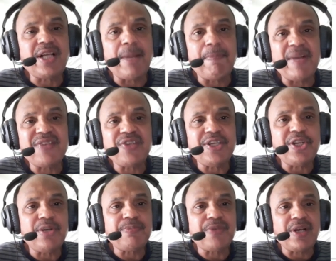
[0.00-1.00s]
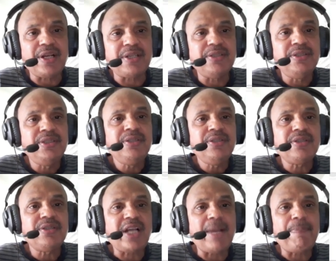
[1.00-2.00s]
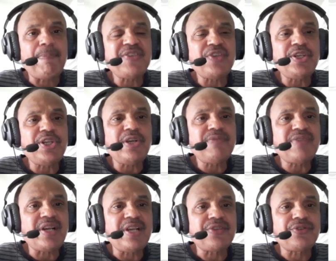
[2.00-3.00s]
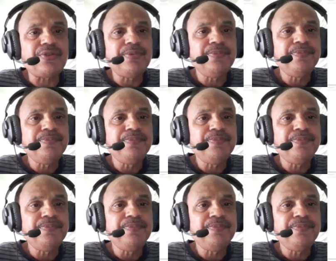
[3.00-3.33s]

capacity of truck. The capacity of trucks